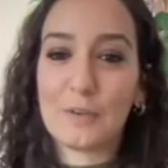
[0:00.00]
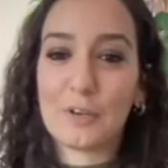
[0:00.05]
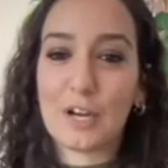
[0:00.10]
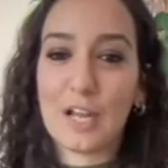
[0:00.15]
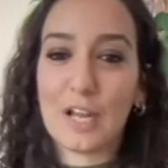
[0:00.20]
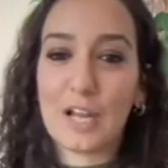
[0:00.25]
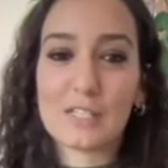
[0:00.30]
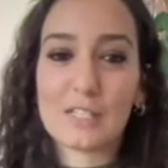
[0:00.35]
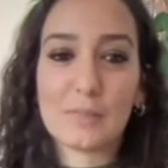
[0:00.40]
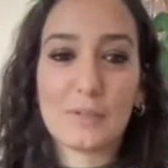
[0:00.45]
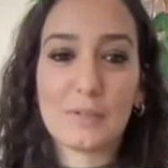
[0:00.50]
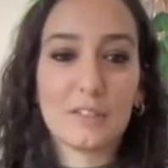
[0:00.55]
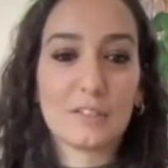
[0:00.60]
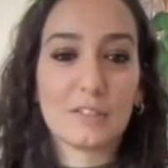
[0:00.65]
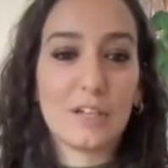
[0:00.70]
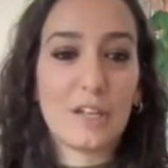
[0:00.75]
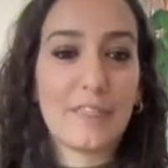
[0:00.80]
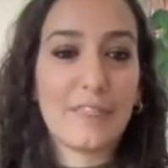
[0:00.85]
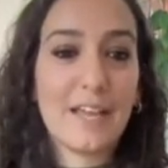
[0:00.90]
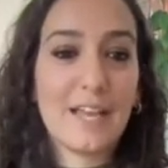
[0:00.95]
your eyes peeled
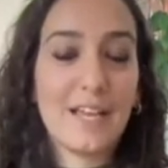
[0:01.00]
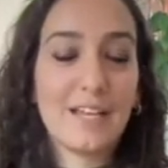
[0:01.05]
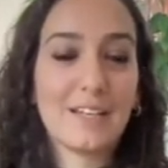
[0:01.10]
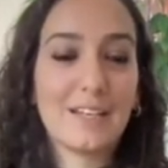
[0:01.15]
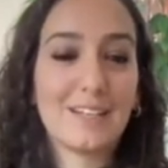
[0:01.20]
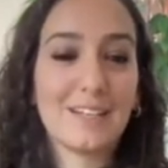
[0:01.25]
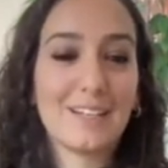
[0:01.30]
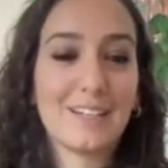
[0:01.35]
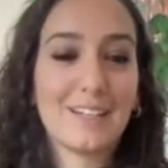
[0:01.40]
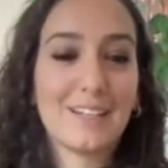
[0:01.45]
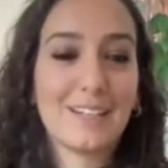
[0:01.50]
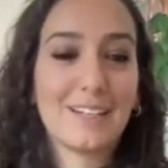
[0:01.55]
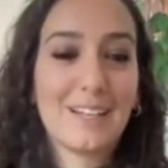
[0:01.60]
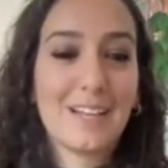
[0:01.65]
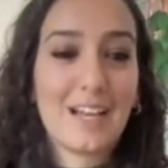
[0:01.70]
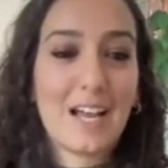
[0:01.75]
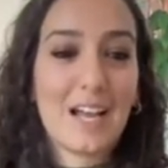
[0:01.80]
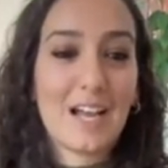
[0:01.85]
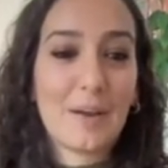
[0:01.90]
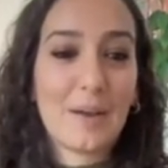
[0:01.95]
on that.
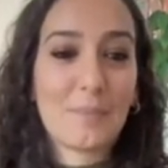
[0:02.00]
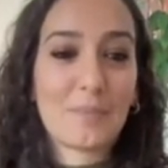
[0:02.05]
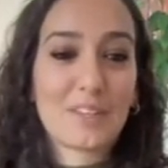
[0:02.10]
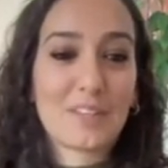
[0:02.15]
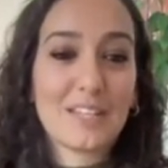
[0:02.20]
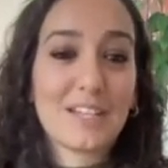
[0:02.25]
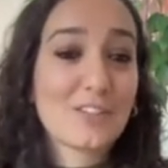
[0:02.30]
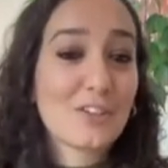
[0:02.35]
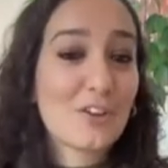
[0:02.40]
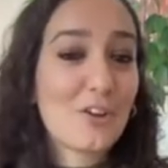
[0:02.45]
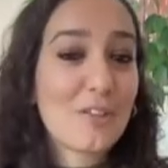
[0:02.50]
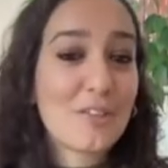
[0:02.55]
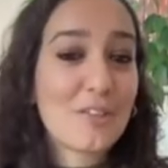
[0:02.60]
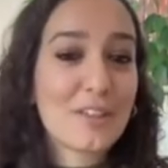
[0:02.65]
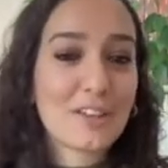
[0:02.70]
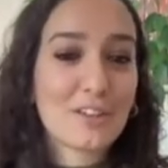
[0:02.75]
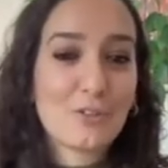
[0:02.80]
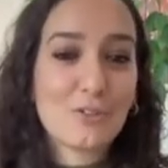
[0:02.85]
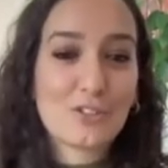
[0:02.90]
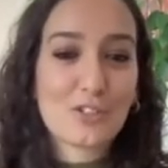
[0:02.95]
Um, and that's all.
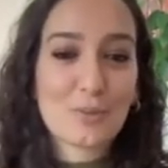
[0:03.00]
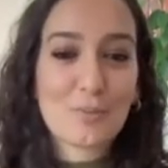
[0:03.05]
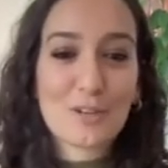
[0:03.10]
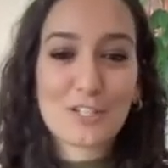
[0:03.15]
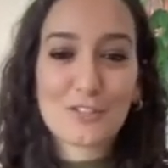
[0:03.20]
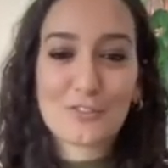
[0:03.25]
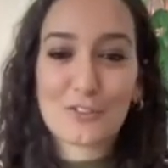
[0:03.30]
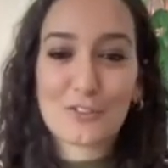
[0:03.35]
Thank you so much